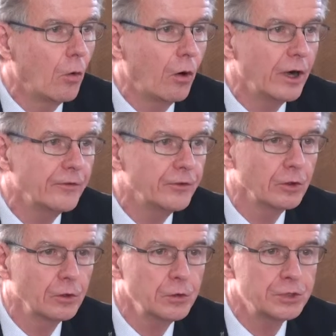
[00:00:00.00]
or if
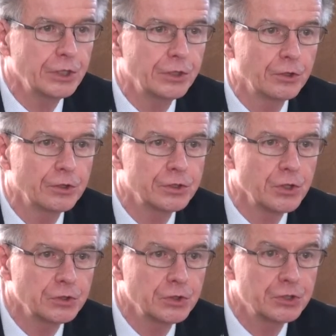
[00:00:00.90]
you're losing your
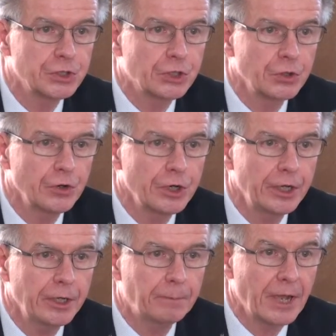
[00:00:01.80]
Social
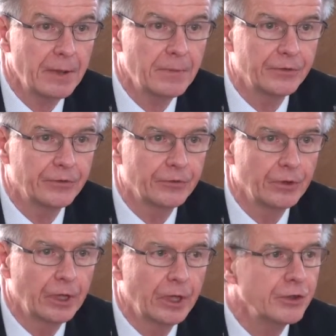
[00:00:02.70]
Security payments,